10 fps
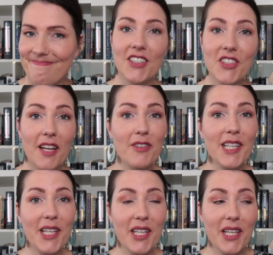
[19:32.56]
So
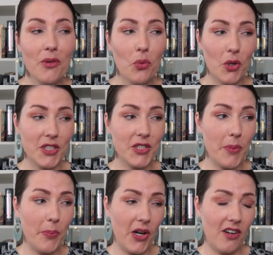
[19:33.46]
definitely the worst
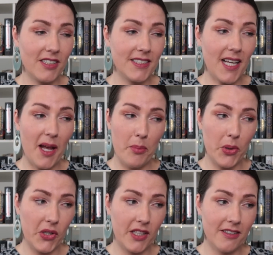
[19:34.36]
box and
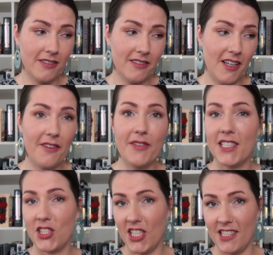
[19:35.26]
book of
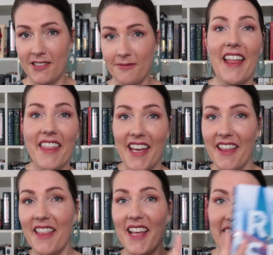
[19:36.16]
this year. And
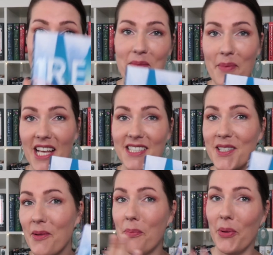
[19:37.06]
then the best
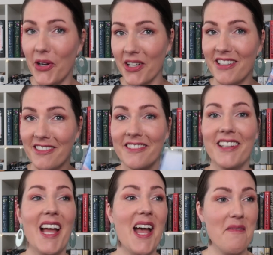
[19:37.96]
book
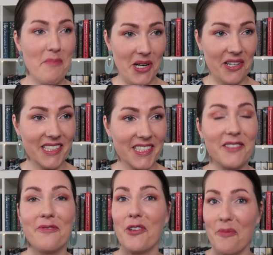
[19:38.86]
and box
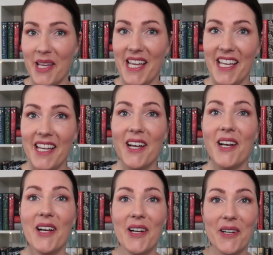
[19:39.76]
for me
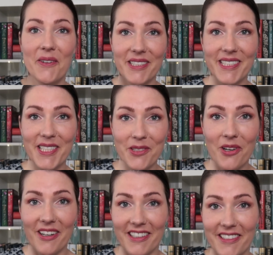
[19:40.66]
was this
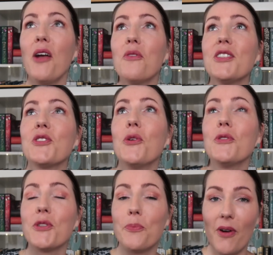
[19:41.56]
one. I was so
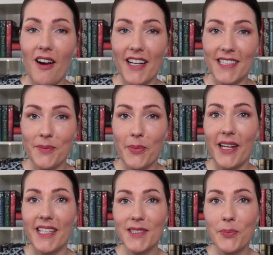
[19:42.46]
surprised
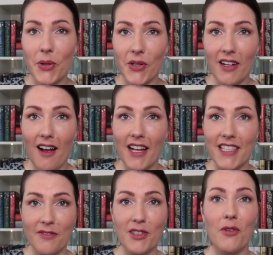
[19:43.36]
by this book. I
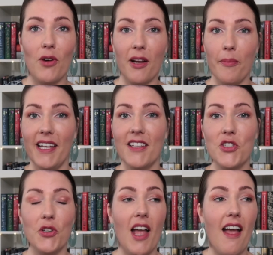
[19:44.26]
definitely recommend it
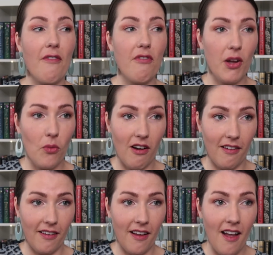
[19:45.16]
to
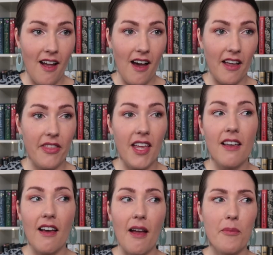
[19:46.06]
everyone. I
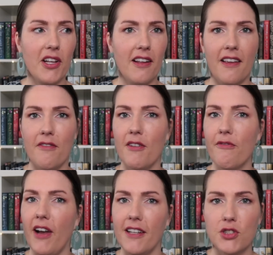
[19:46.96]
think I'm gonna give it
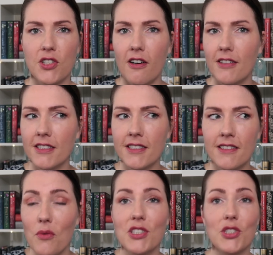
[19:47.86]
5 stars.
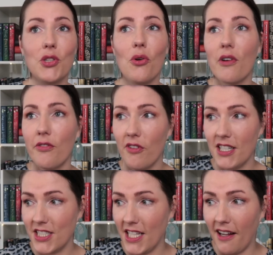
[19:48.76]
It was so
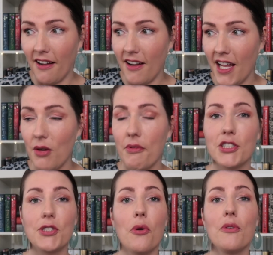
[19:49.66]
refreshing. It
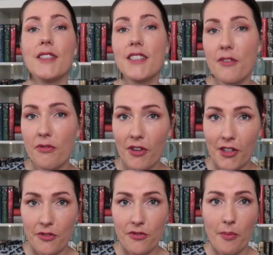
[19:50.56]
was so
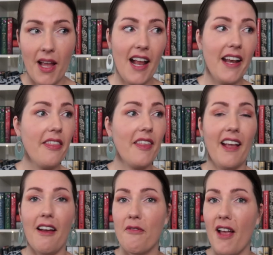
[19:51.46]
different from
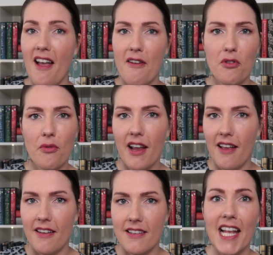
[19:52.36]
anything I've ever
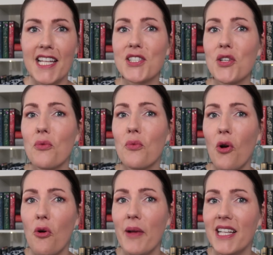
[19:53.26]
read. And it's a
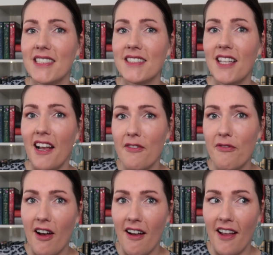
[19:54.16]
romance
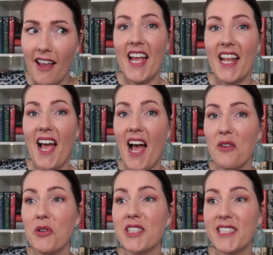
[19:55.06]
sci-fi. And I
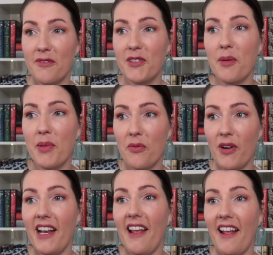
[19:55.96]
will definitely be
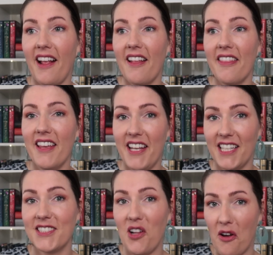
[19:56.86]
reading the
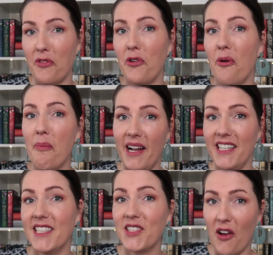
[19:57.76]
next novel by
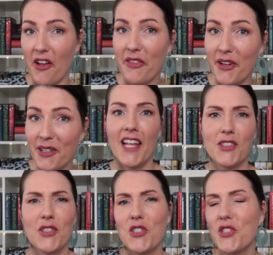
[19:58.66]
this author. And
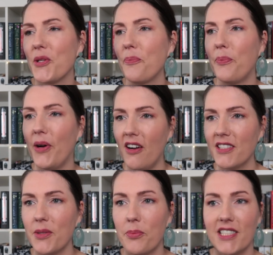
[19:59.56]
also just the
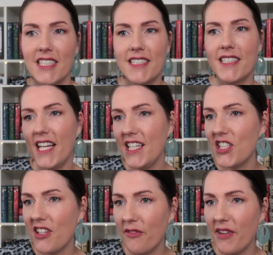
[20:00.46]
box, the
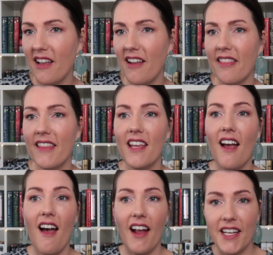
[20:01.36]
presentation of it, the
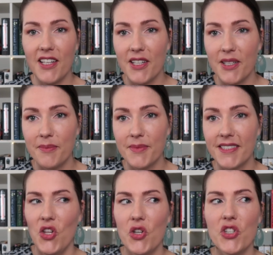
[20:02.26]
items. You